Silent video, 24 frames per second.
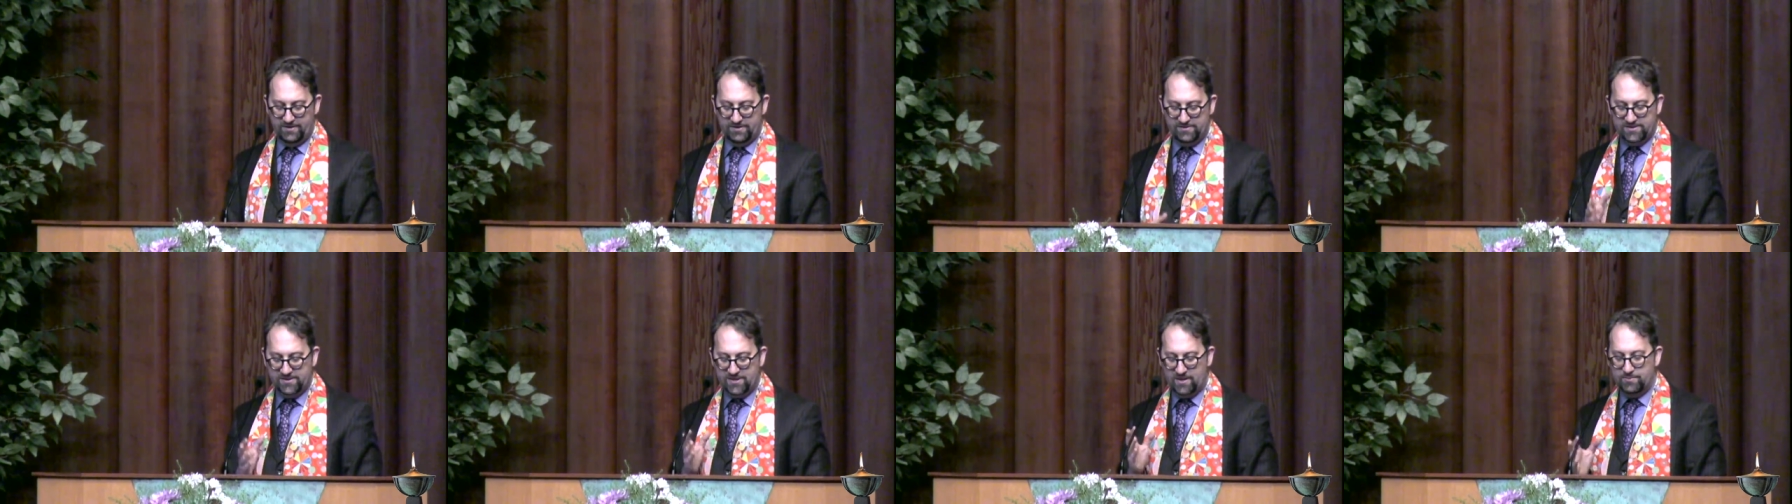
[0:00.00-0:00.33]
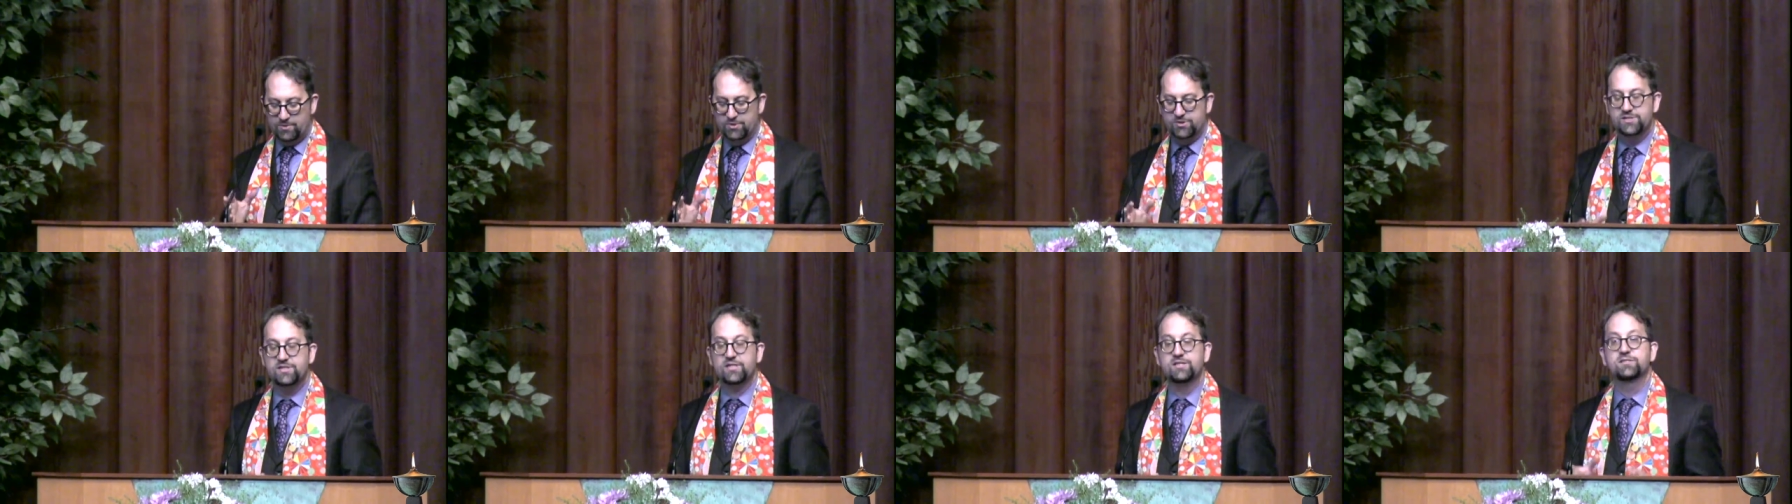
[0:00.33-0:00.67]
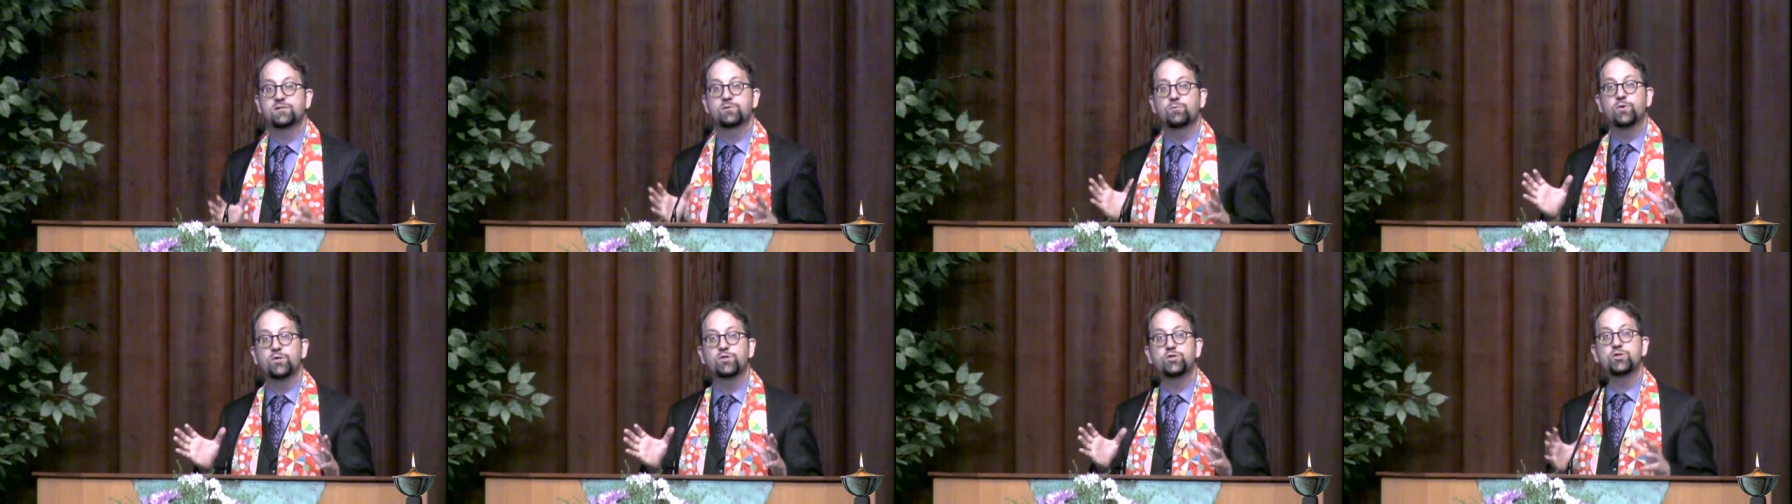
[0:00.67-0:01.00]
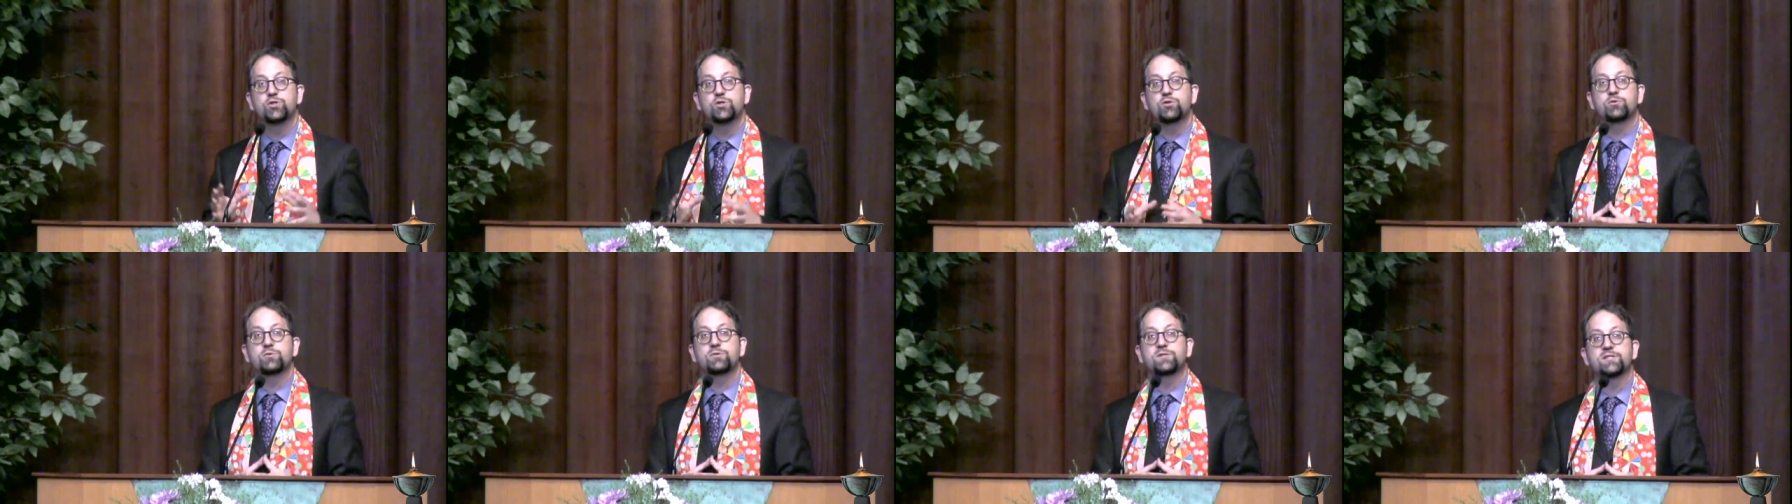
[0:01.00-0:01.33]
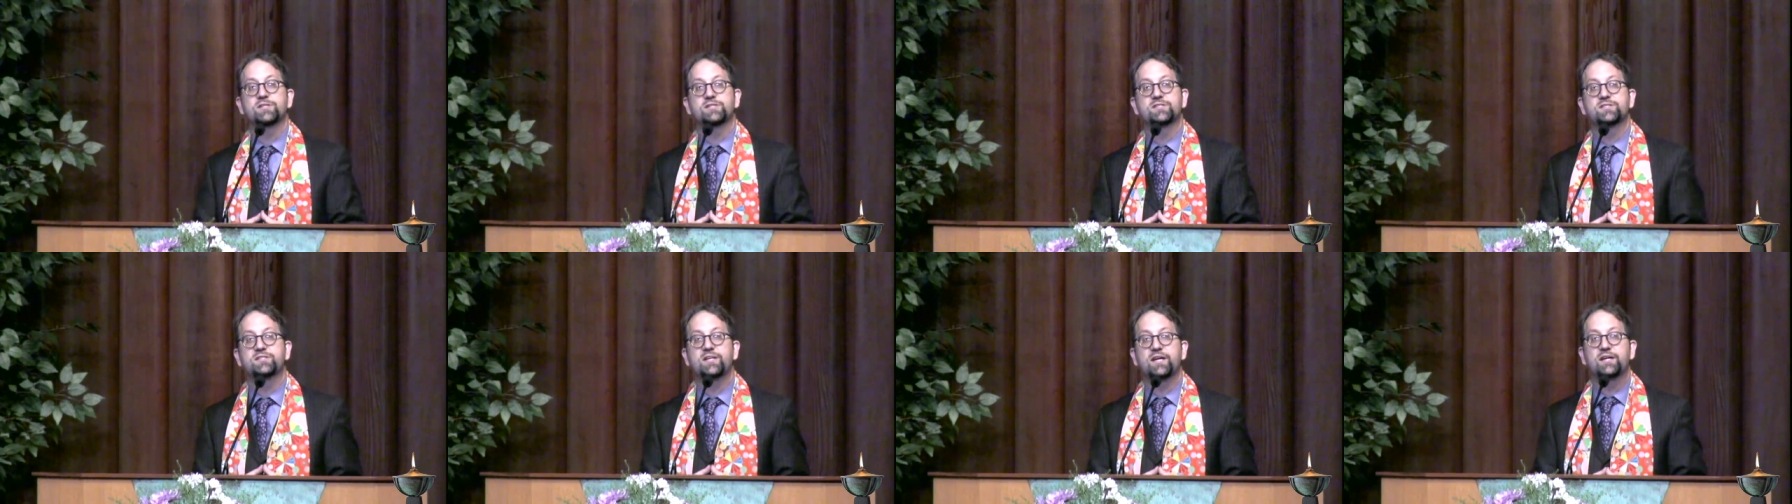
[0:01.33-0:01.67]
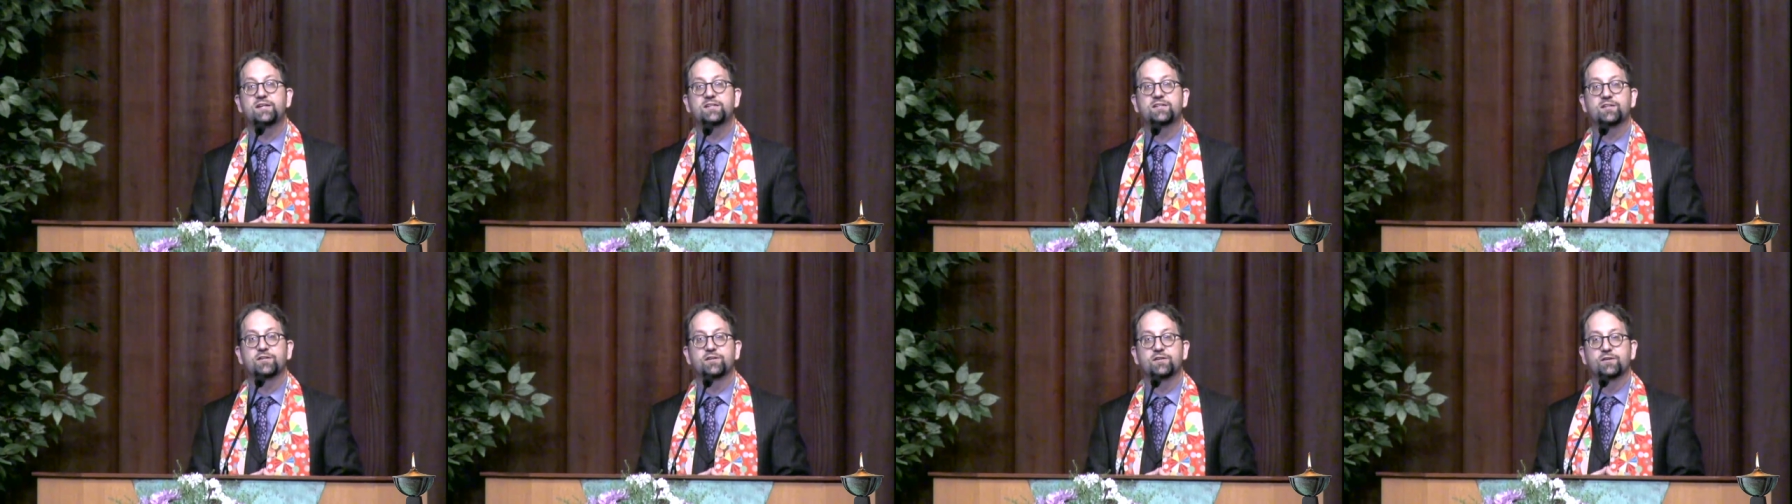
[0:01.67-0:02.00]
summer season with two
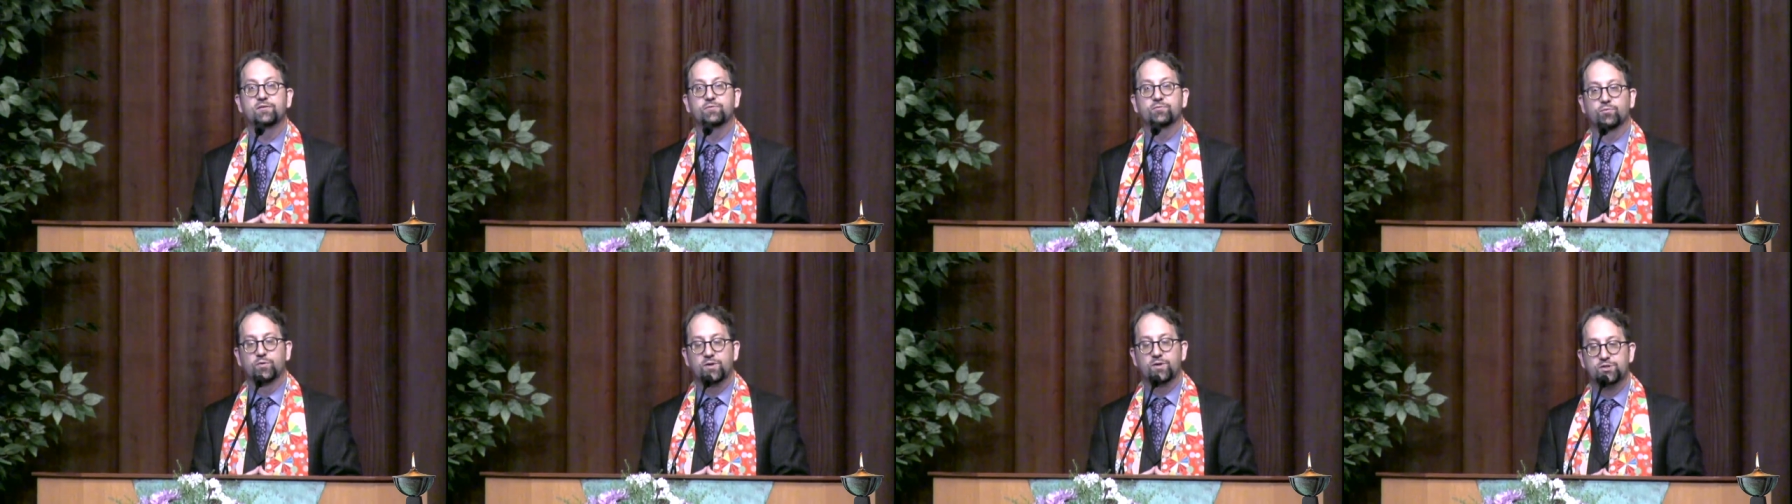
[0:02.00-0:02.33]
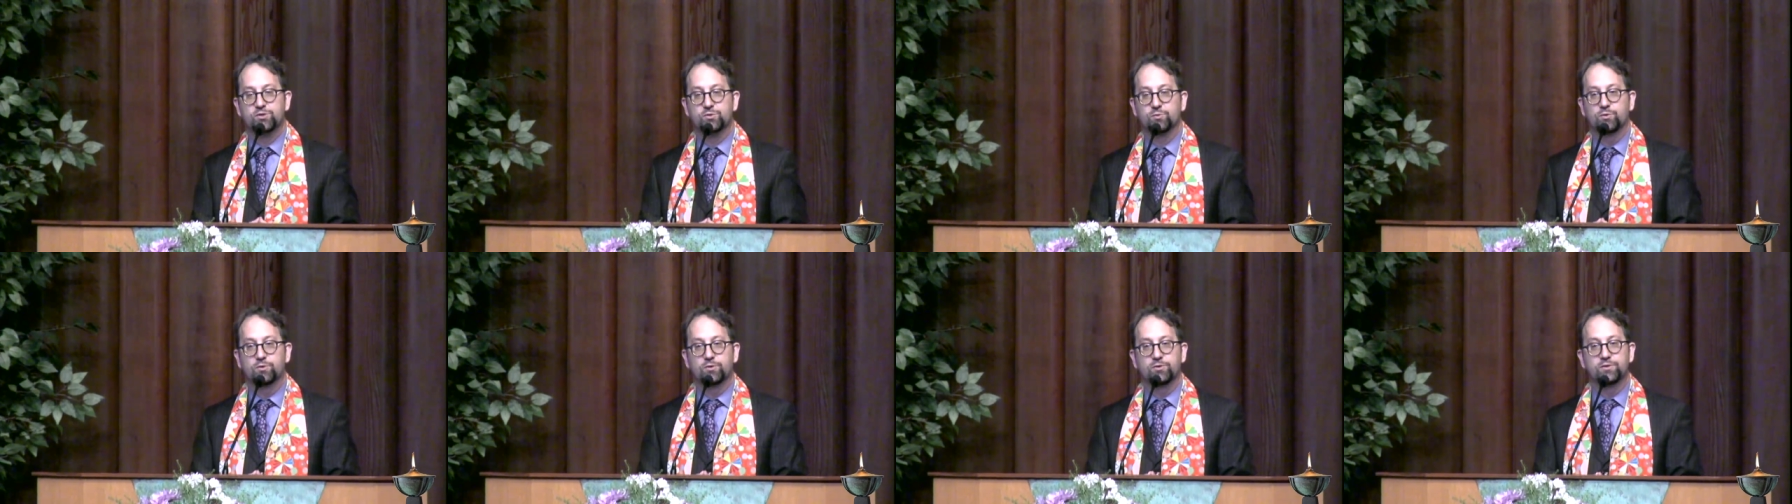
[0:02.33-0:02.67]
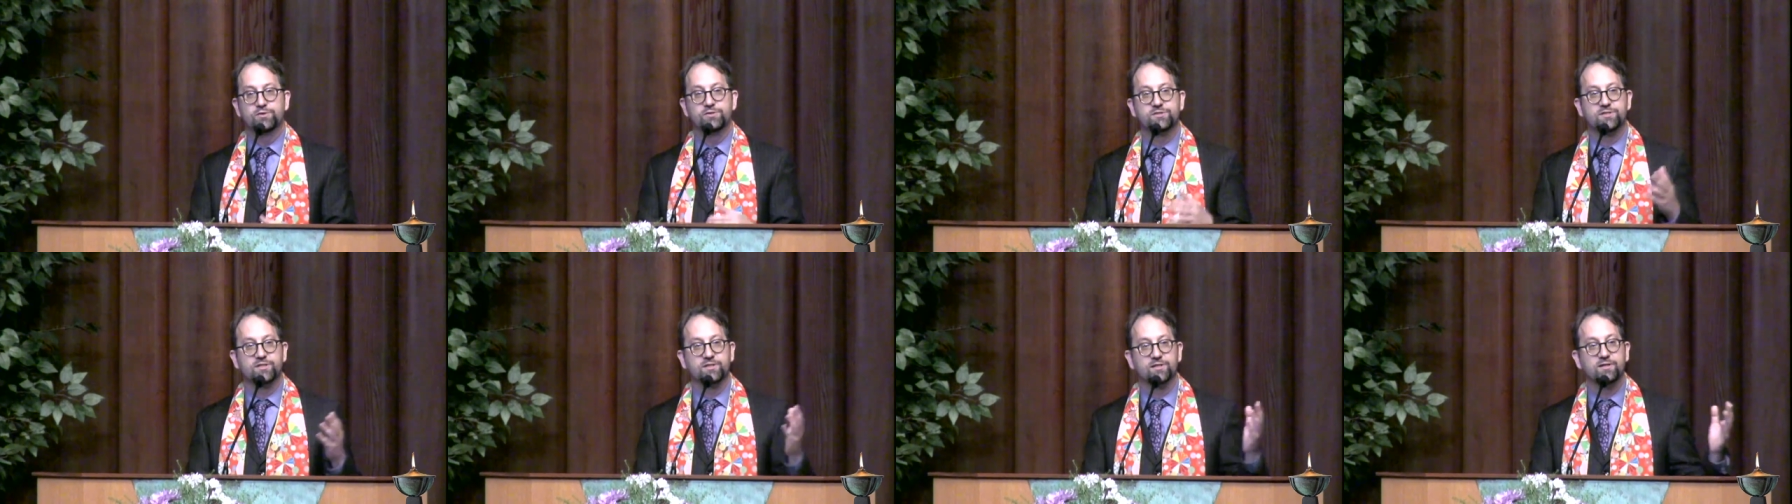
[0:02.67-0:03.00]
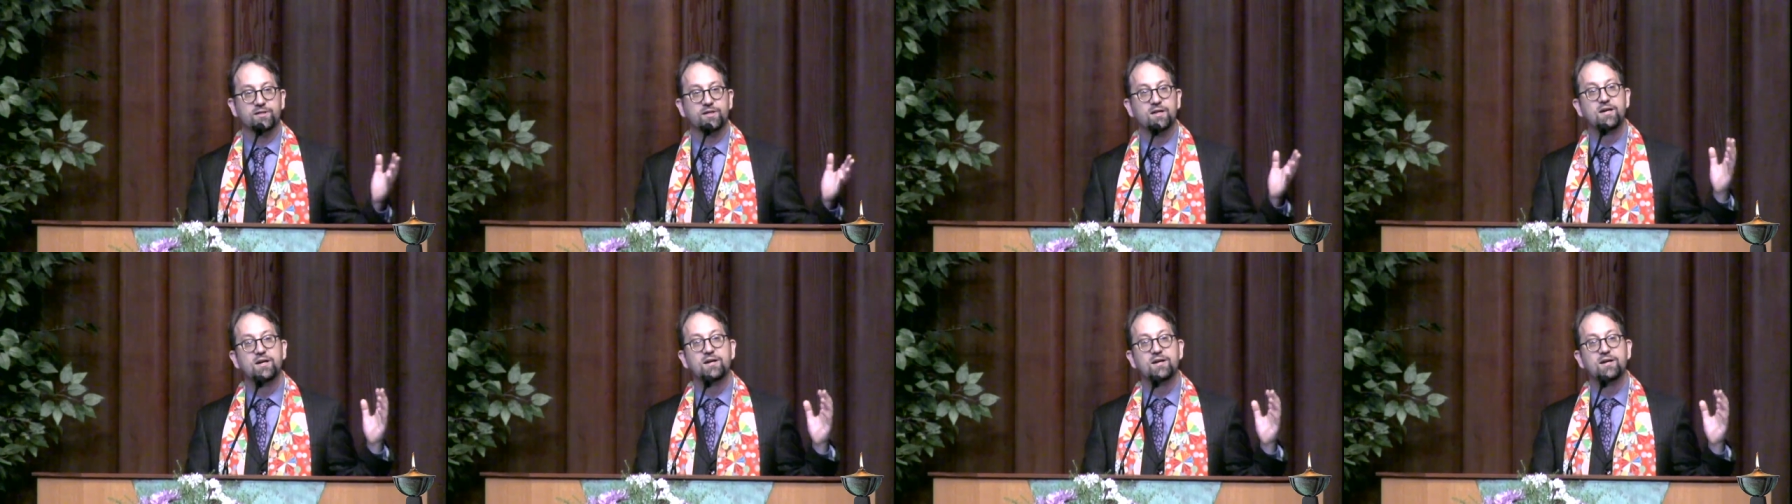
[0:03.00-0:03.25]
distinctive rituals, the